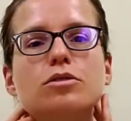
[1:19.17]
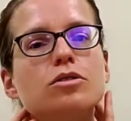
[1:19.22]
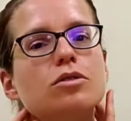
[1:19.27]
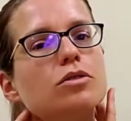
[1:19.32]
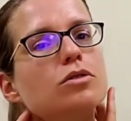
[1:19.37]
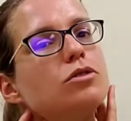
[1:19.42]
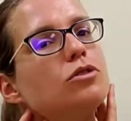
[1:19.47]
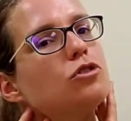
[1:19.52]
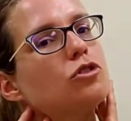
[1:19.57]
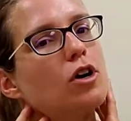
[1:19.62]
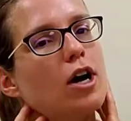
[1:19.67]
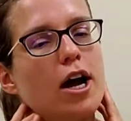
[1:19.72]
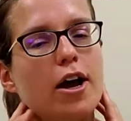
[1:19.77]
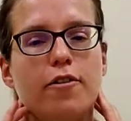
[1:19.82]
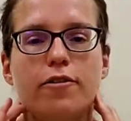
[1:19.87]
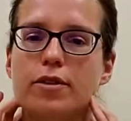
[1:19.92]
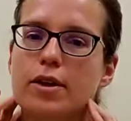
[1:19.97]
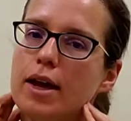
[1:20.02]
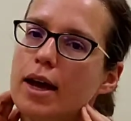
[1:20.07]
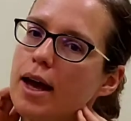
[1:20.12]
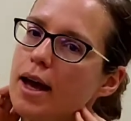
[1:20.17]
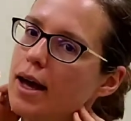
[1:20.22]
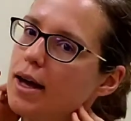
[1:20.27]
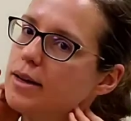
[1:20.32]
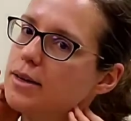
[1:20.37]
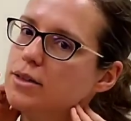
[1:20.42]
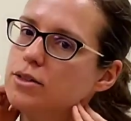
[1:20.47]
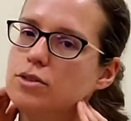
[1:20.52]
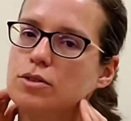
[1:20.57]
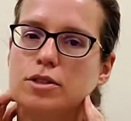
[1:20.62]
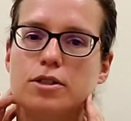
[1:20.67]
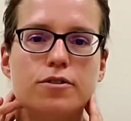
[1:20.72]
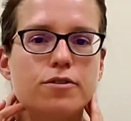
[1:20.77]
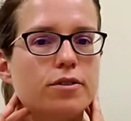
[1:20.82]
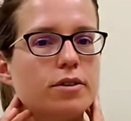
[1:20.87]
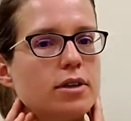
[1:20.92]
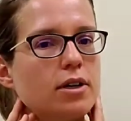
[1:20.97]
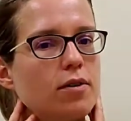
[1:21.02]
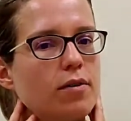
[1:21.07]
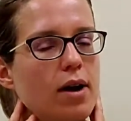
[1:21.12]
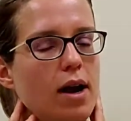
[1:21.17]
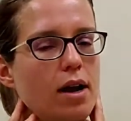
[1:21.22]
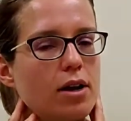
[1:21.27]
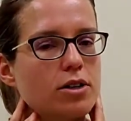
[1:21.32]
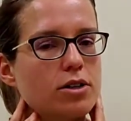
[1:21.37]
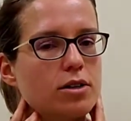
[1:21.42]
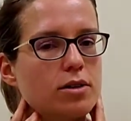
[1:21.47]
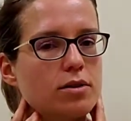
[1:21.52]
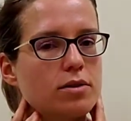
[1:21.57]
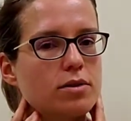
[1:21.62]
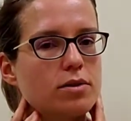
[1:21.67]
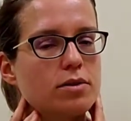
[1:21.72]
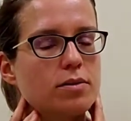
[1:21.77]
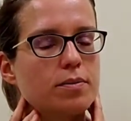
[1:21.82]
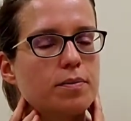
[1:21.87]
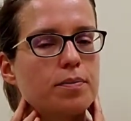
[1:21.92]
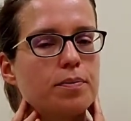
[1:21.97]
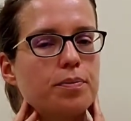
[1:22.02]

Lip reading: to drive the head into different directions.